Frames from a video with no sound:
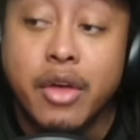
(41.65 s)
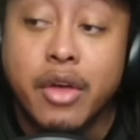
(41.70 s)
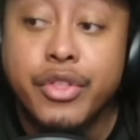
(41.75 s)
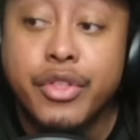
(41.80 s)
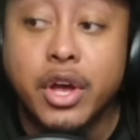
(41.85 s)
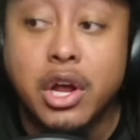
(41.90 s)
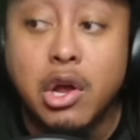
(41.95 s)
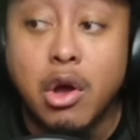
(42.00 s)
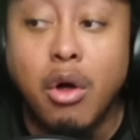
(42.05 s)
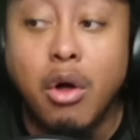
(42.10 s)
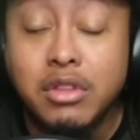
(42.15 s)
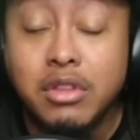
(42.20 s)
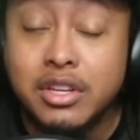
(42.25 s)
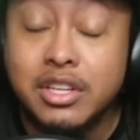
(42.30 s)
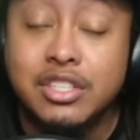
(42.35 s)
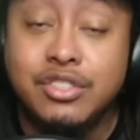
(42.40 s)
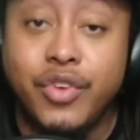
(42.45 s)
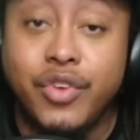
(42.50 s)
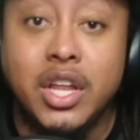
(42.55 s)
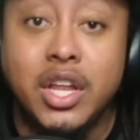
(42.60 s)
The goal of
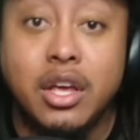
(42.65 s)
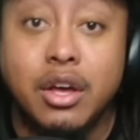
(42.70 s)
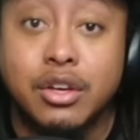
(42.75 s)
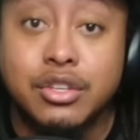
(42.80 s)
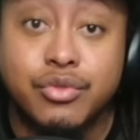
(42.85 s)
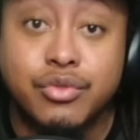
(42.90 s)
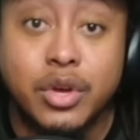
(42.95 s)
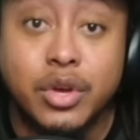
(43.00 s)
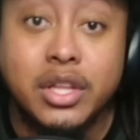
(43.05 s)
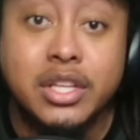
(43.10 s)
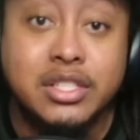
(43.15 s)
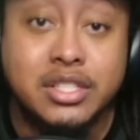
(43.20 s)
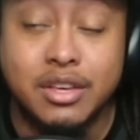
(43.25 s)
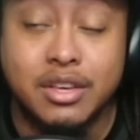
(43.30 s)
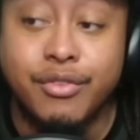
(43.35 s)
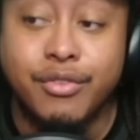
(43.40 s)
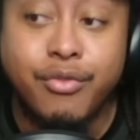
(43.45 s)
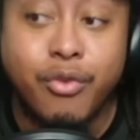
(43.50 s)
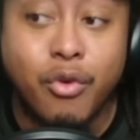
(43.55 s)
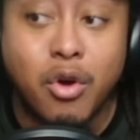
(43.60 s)
this video is really
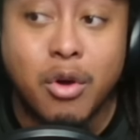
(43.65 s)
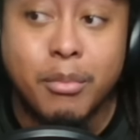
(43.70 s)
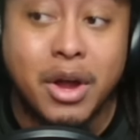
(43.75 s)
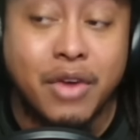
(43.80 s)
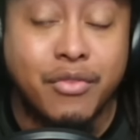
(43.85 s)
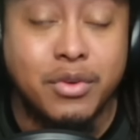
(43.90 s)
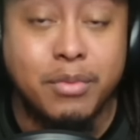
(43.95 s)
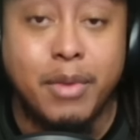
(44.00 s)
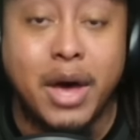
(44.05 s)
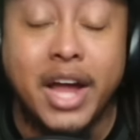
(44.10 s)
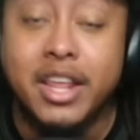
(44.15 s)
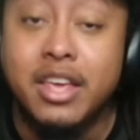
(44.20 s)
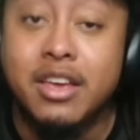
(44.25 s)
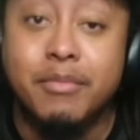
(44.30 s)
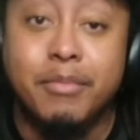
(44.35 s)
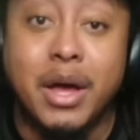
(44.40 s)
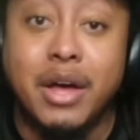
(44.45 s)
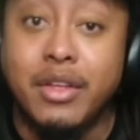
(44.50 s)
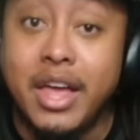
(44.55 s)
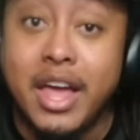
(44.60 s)
to inform everybody
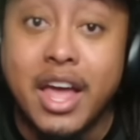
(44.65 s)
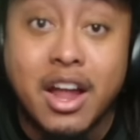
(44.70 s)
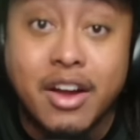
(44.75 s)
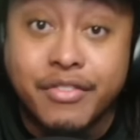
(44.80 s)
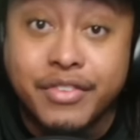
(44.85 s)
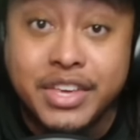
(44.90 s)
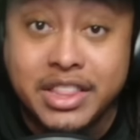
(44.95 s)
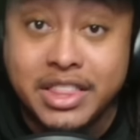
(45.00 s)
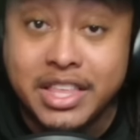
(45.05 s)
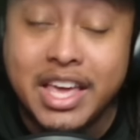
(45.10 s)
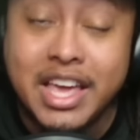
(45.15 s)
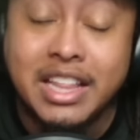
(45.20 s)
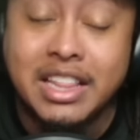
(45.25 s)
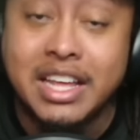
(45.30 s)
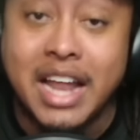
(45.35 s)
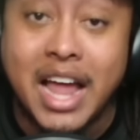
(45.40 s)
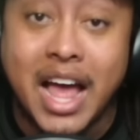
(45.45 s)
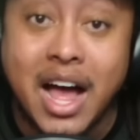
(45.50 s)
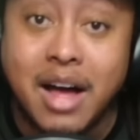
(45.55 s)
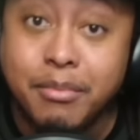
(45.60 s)
about everything
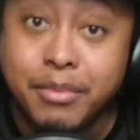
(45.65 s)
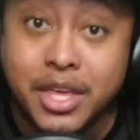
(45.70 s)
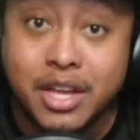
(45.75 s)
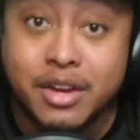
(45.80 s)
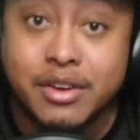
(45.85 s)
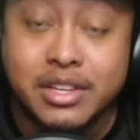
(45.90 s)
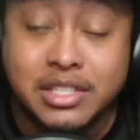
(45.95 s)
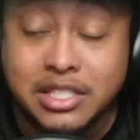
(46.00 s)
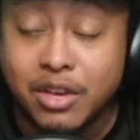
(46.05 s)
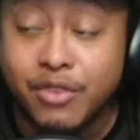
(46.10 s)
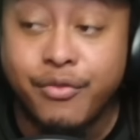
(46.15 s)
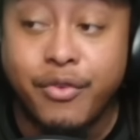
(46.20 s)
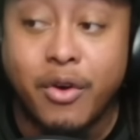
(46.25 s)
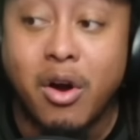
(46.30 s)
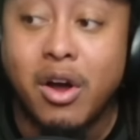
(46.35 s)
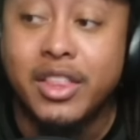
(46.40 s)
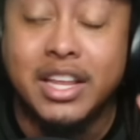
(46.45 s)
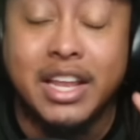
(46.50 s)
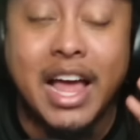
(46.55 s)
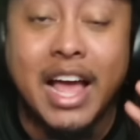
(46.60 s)
that I'm hearing so
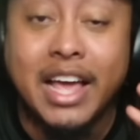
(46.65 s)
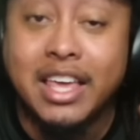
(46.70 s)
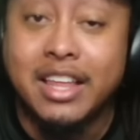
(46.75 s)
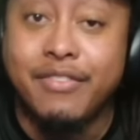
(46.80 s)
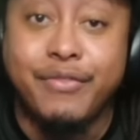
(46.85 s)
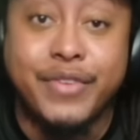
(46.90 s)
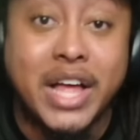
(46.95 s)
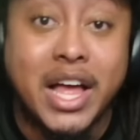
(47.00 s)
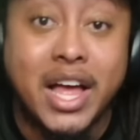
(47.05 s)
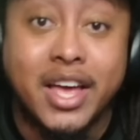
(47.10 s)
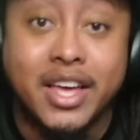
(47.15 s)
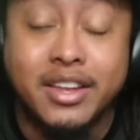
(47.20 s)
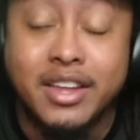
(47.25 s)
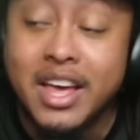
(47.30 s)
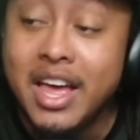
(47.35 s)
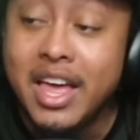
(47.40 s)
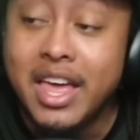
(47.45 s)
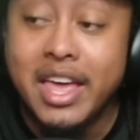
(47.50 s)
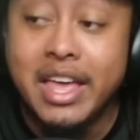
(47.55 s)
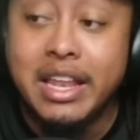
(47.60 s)
far that I can find
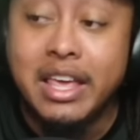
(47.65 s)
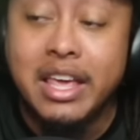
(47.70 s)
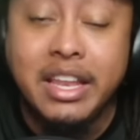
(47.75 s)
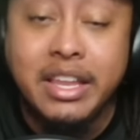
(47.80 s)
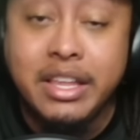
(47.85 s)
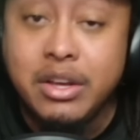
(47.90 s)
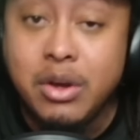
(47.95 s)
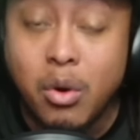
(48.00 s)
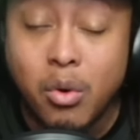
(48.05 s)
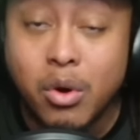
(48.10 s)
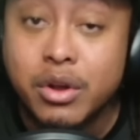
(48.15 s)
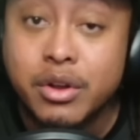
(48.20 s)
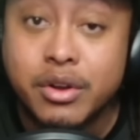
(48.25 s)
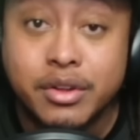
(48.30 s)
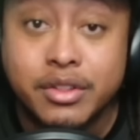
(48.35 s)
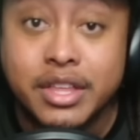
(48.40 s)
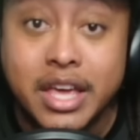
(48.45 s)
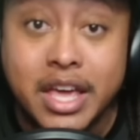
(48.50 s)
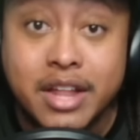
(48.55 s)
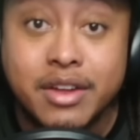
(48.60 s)
in any corner
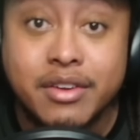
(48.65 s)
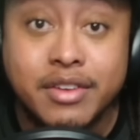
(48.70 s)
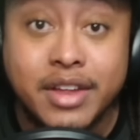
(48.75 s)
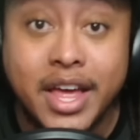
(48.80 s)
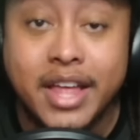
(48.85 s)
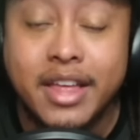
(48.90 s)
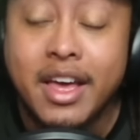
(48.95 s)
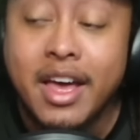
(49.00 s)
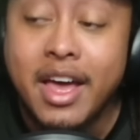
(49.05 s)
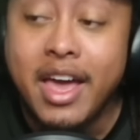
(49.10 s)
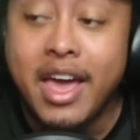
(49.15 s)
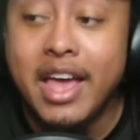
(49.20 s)
of the internet.